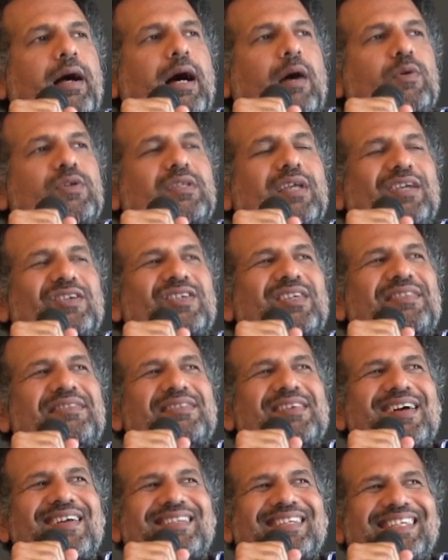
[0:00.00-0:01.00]
I was actually
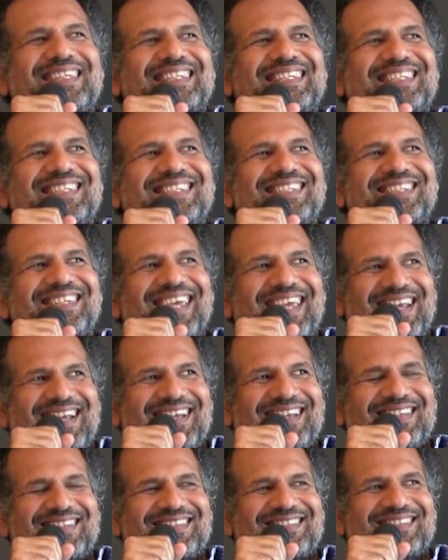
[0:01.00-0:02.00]

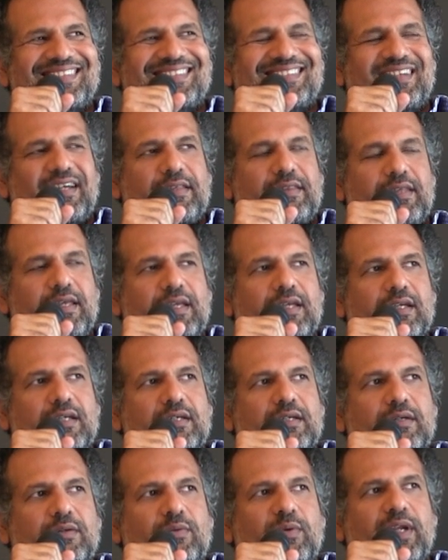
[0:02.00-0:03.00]
36, I
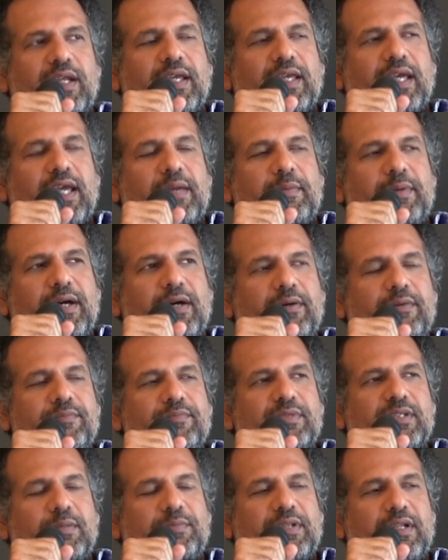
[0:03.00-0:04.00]
think, when it came out,
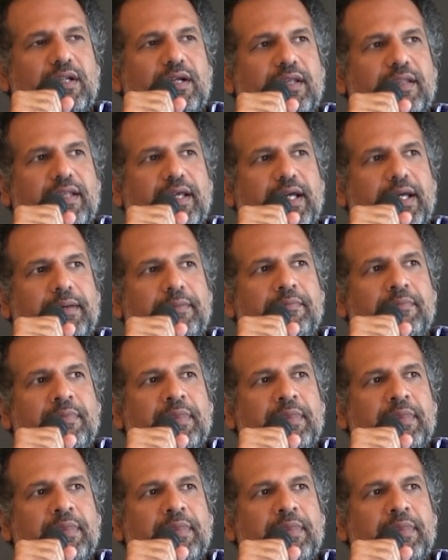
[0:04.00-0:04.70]
something like that.